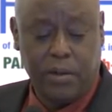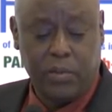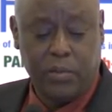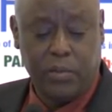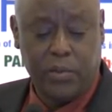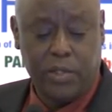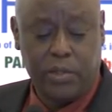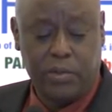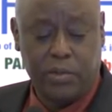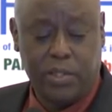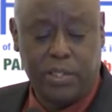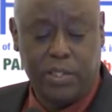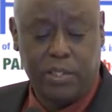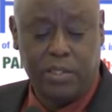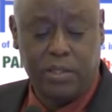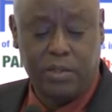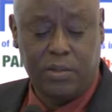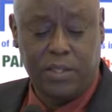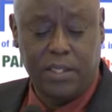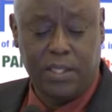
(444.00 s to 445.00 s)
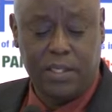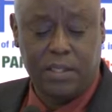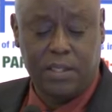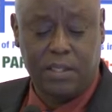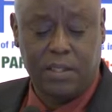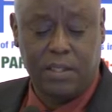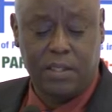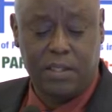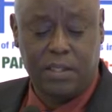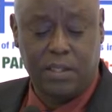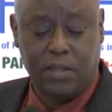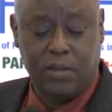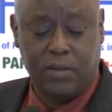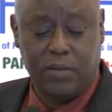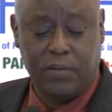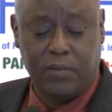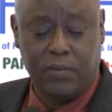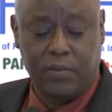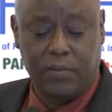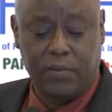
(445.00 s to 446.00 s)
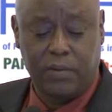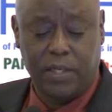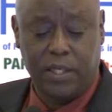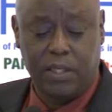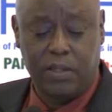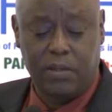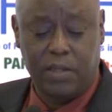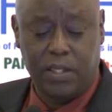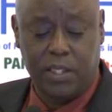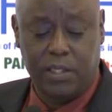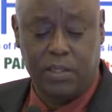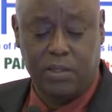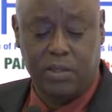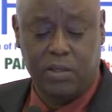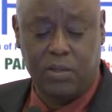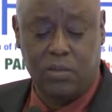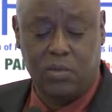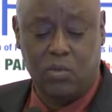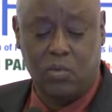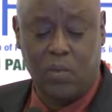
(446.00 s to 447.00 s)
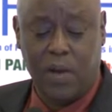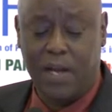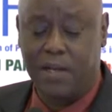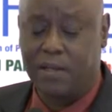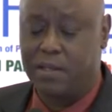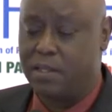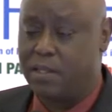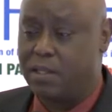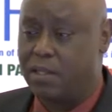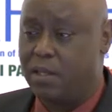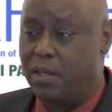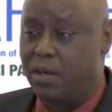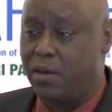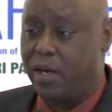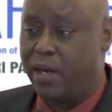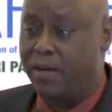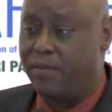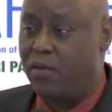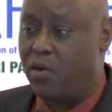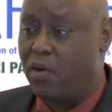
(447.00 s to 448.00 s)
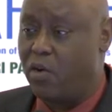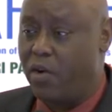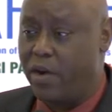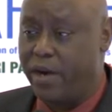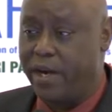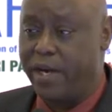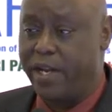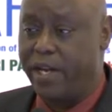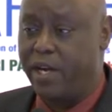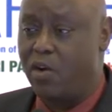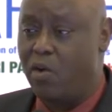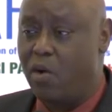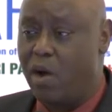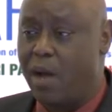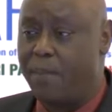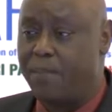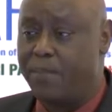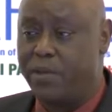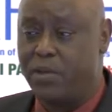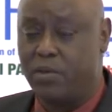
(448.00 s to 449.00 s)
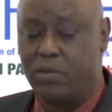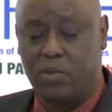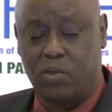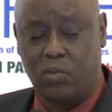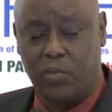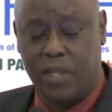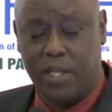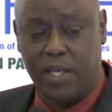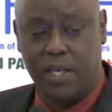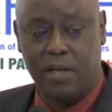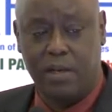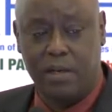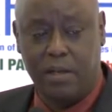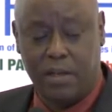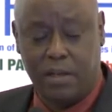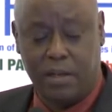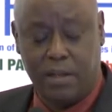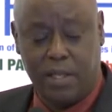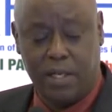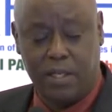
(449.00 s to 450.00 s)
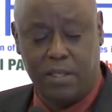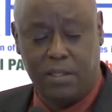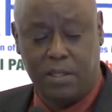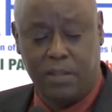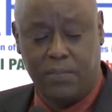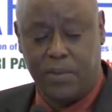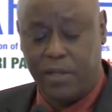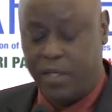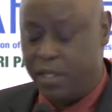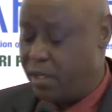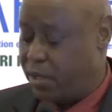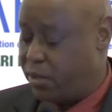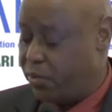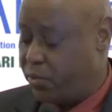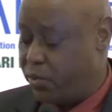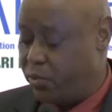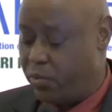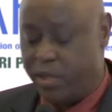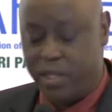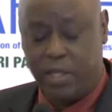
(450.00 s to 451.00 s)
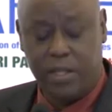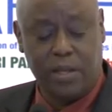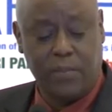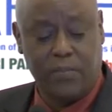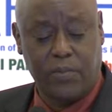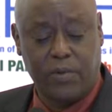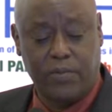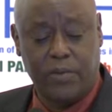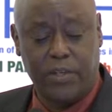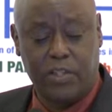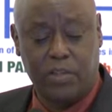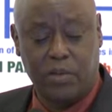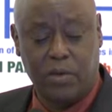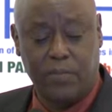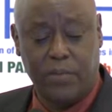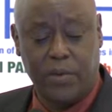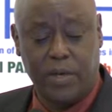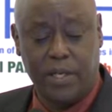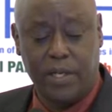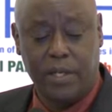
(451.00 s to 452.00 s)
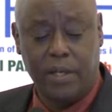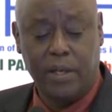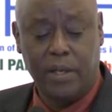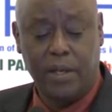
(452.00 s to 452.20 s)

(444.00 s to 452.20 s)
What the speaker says: We should restrict self-regulation to one level only, no appeals within the discipline, within the professional body.